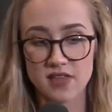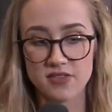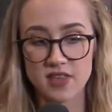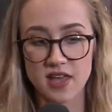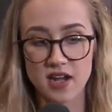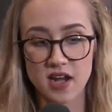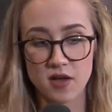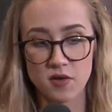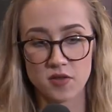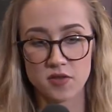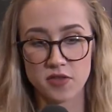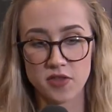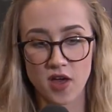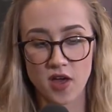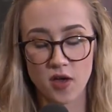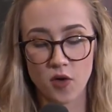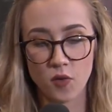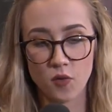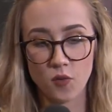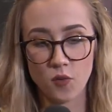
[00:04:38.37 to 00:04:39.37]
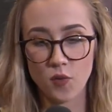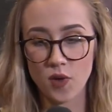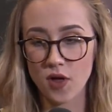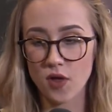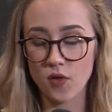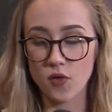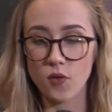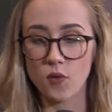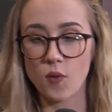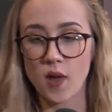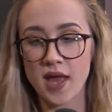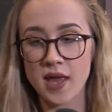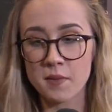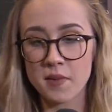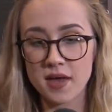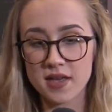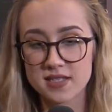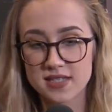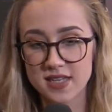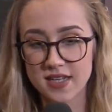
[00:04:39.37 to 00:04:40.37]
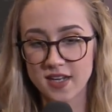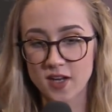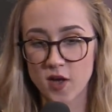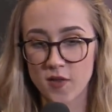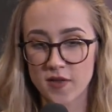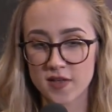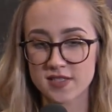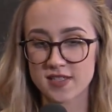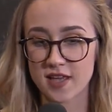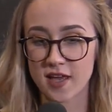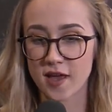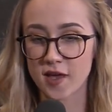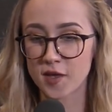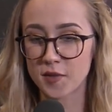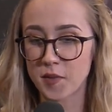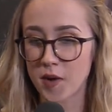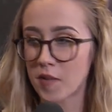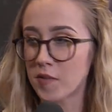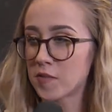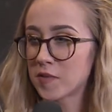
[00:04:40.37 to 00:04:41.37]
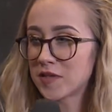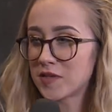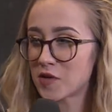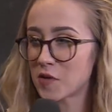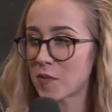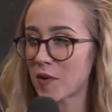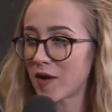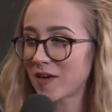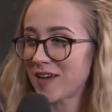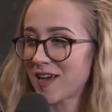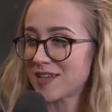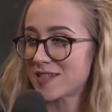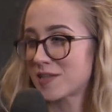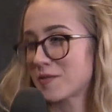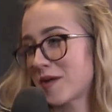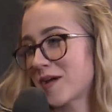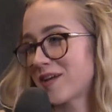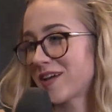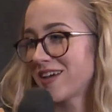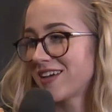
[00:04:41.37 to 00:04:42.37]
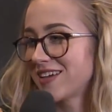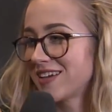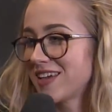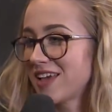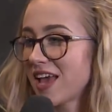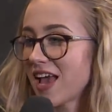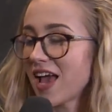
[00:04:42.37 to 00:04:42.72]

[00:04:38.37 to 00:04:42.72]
And then I thought, well, why am I sitting on this? Like, I could probably do a podcast about it.